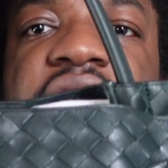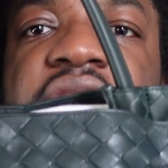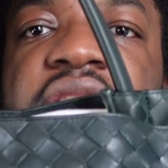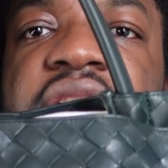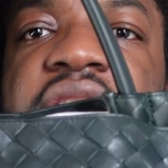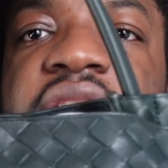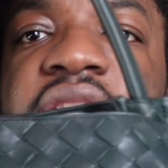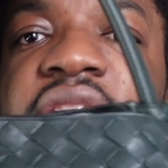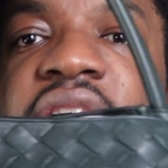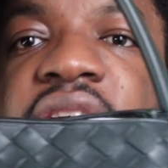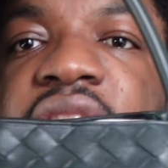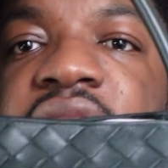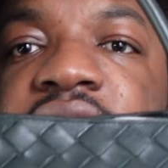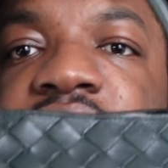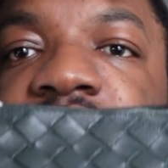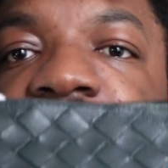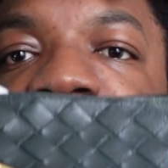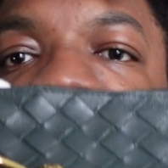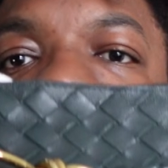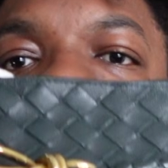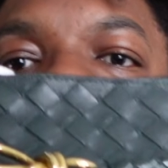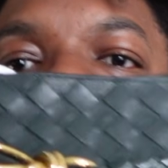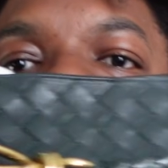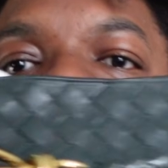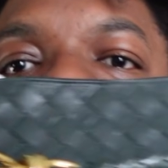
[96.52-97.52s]
And
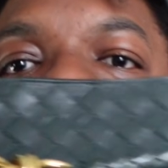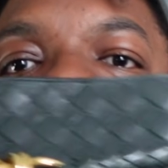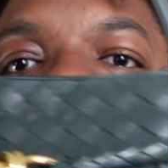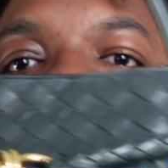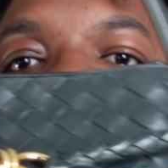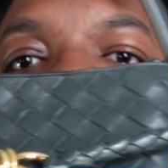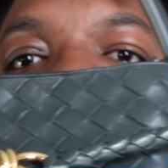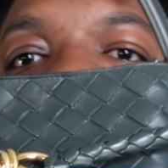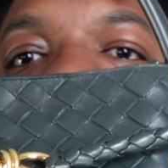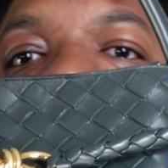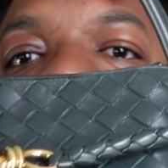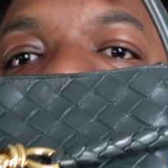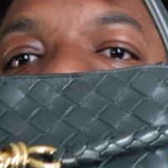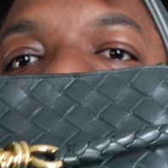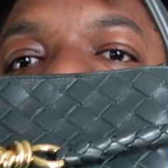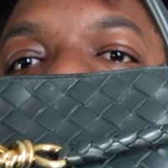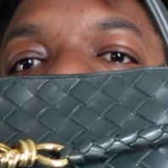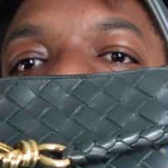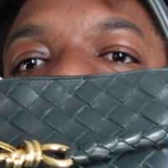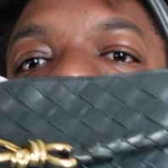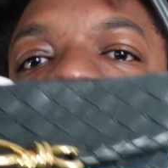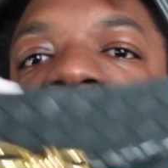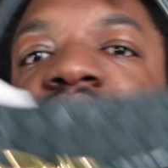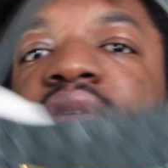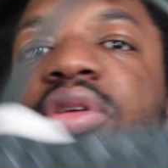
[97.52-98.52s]

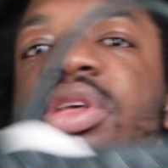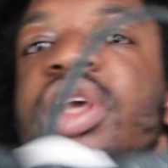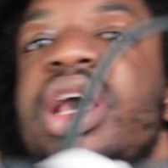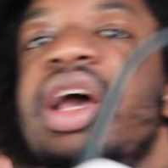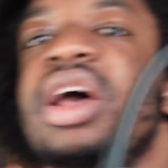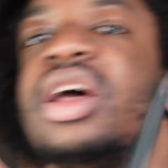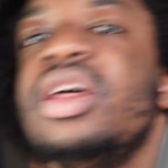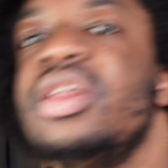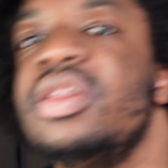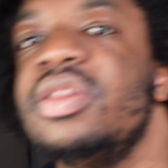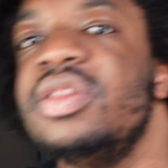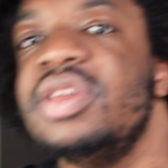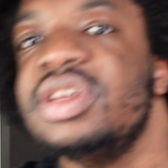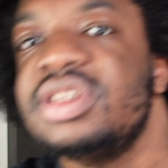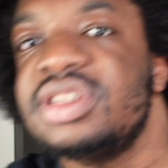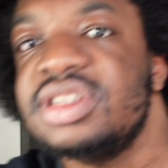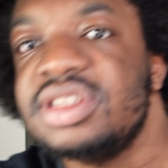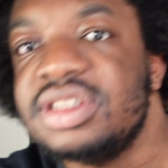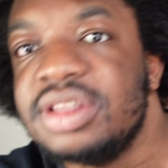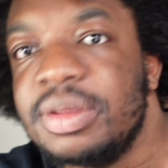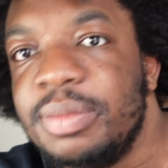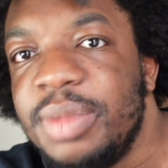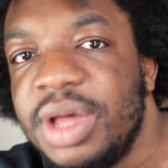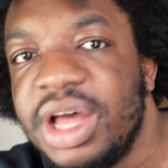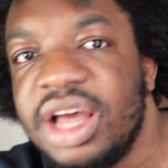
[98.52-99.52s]
yeah, this is
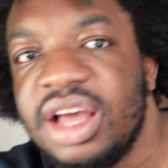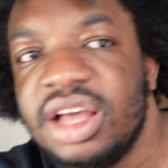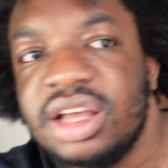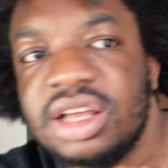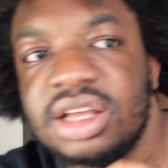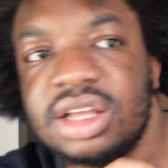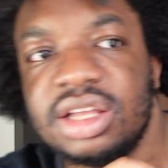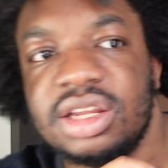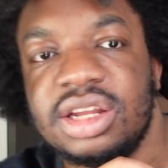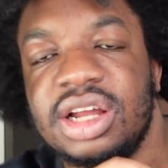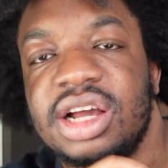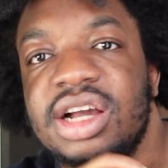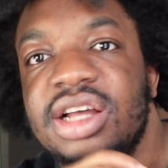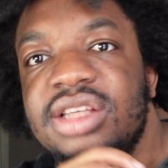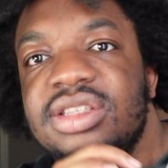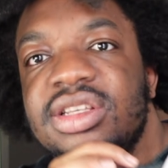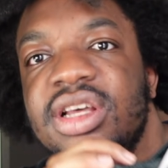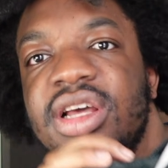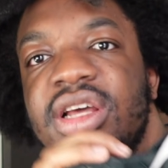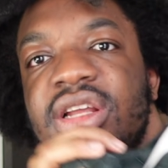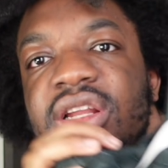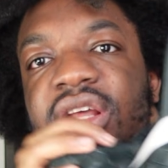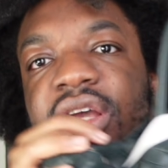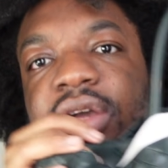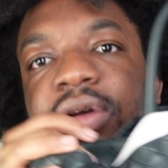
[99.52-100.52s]
the bag. And like I
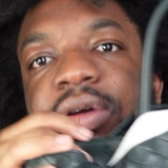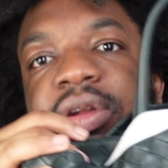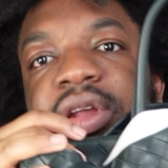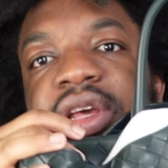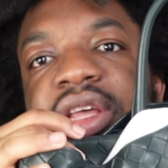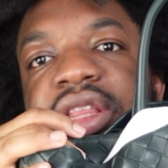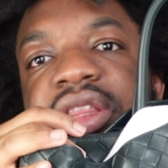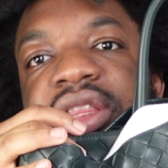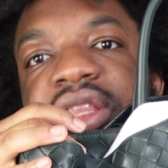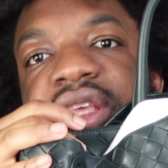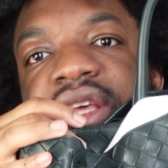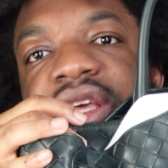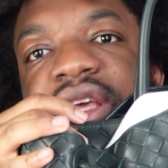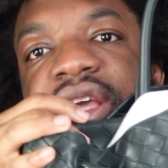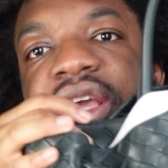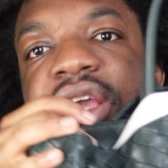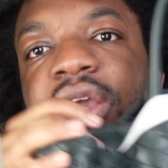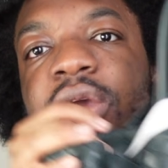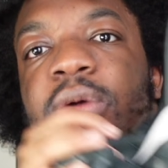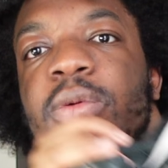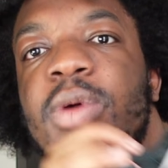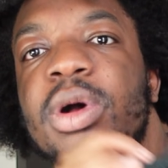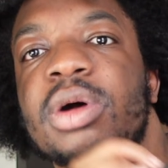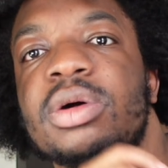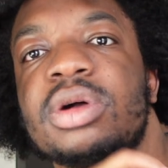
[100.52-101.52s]
said, I got it in the
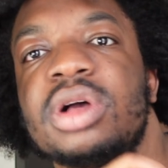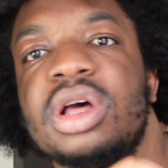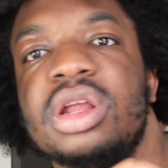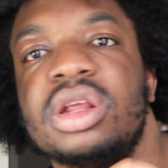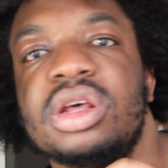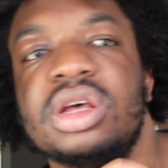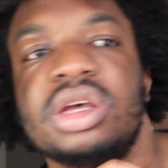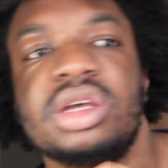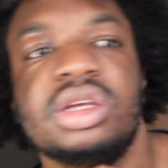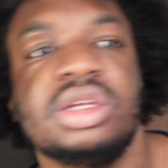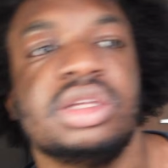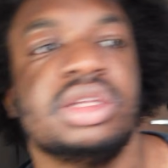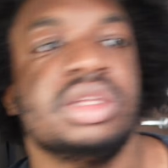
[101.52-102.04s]
inkwell color.